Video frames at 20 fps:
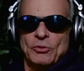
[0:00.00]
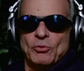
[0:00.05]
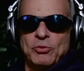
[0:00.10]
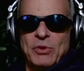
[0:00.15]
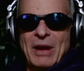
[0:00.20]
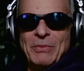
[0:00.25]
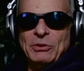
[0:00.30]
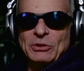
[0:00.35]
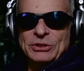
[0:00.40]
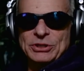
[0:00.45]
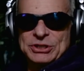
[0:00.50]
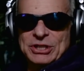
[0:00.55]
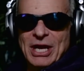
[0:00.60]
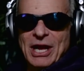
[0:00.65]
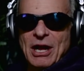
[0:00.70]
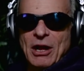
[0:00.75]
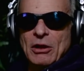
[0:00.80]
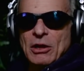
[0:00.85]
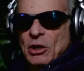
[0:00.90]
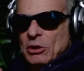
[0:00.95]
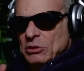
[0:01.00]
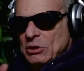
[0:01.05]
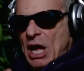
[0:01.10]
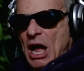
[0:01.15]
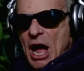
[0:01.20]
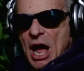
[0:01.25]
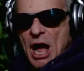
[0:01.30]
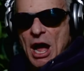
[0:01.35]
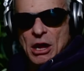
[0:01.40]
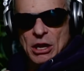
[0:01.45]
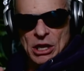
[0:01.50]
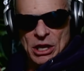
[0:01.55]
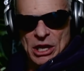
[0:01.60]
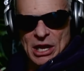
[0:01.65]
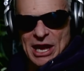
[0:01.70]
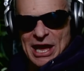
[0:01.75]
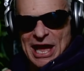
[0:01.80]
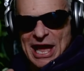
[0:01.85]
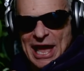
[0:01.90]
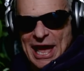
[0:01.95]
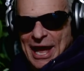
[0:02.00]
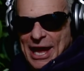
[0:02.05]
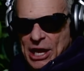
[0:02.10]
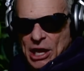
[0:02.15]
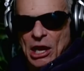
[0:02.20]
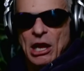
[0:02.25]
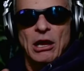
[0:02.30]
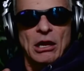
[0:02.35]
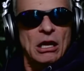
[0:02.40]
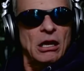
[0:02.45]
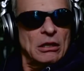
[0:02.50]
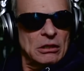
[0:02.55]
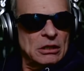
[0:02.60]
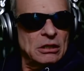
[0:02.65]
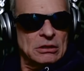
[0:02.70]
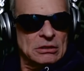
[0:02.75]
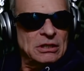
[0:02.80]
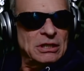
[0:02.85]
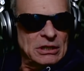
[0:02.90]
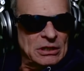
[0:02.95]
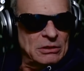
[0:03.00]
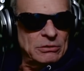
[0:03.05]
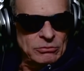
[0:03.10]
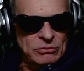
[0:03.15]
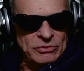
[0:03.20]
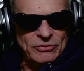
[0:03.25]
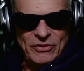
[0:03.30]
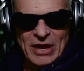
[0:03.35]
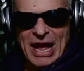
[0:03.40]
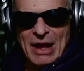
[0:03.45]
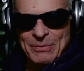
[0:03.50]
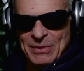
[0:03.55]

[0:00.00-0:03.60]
rebel cell. Oh, yeah.